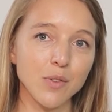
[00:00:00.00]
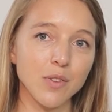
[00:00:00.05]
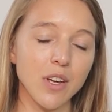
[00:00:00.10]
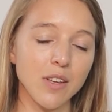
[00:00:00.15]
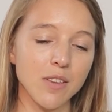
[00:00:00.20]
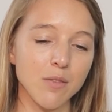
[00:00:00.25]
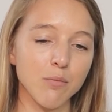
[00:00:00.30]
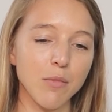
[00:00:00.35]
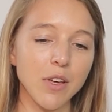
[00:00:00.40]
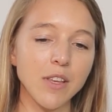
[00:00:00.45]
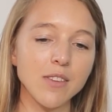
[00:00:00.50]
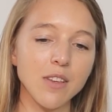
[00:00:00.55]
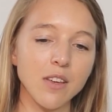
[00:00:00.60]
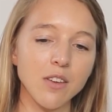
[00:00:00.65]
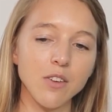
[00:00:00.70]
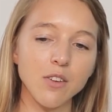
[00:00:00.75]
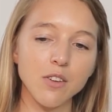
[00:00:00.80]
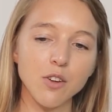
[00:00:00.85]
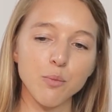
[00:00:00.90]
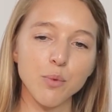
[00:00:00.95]
That means
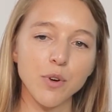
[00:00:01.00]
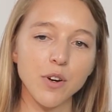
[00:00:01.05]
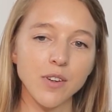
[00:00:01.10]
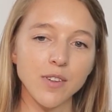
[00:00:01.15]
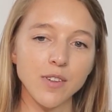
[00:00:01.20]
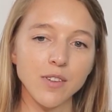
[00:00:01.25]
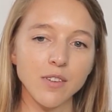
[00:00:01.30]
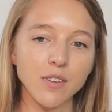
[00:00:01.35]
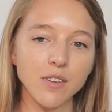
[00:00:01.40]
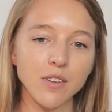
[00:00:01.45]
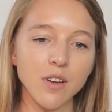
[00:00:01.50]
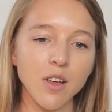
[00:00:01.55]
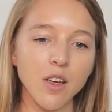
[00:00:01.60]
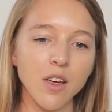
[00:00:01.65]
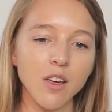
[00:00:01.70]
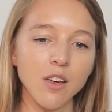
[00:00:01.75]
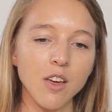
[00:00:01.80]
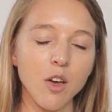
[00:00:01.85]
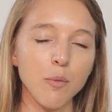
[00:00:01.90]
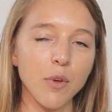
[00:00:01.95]
that you're the person
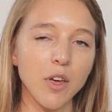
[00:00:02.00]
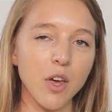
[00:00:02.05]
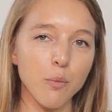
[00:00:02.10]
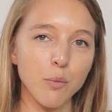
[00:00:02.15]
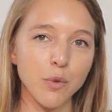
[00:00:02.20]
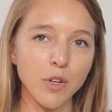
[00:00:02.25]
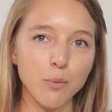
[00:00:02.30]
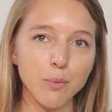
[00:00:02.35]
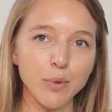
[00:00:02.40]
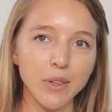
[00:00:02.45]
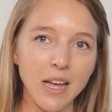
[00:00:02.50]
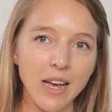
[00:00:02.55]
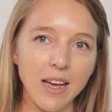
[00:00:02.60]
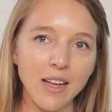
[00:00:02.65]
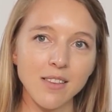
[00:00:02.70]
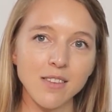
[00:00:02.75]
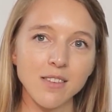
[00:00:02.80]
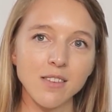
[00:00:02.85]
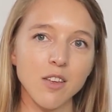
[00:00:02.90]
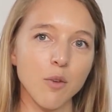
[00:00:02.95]
coming up with the plans,